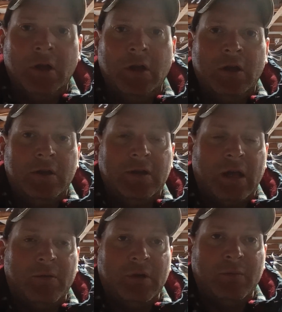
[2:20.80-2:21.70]
Down
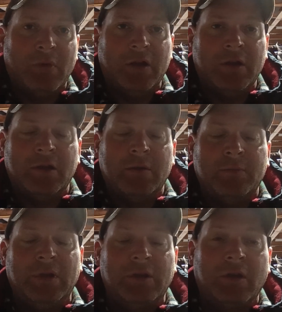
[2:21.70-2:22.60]
in my
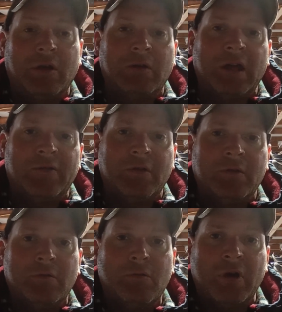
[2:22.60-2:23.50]
pit there, I have a
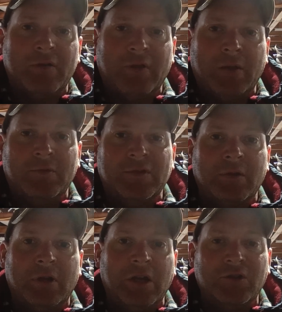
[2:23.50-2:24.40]
little white van with an
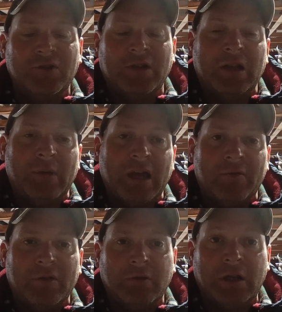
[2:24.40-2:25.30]
engine sitting in the back of it
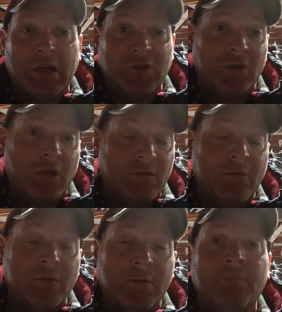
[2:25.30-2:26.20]
and an engine under the
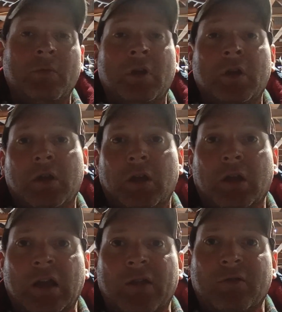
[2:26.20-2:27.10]
hood, and I
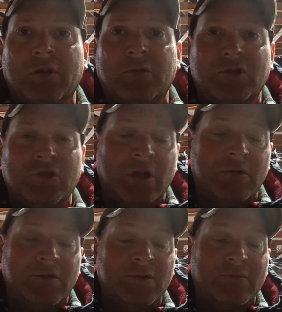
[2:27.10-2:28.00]
have another engine down on a
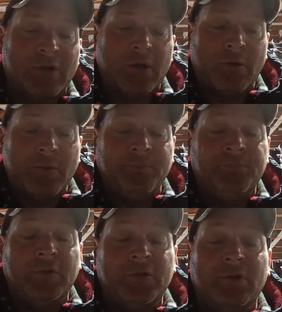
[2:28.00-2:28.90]
Silverado. The
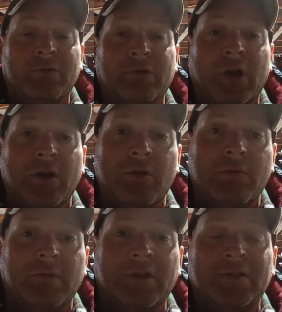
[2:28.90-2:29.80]
Silverado
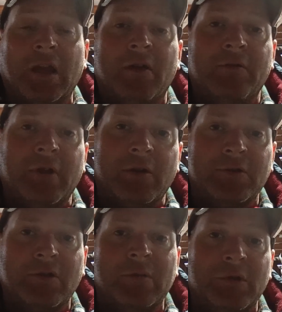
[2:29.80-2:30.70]
that's down there is going
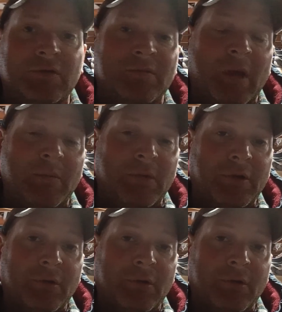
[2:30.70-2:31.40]
to be used for my Imperial.